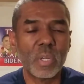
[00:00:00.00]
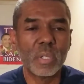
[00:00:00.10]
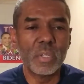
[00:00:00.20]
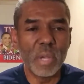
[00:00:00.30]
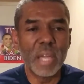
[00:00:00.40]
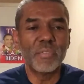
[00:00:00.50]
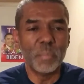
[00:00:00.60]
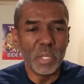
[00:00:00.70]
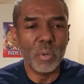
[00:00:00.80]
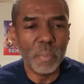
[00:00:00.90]
you have to
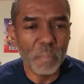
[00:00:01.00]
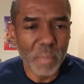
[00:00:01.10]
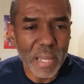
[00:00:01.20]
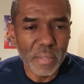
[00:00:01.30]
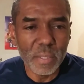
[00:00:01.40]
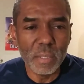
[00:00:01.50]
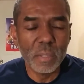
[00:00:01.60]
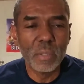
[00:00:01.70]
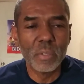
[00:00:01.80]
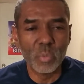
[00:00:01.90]
be open-minded
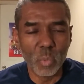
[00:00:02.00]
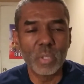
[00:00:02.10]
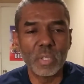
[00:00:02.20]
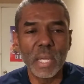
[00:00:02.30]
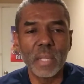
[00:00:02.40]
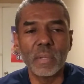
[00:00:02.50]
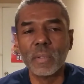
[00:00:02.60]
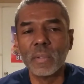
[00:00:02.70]
to work together.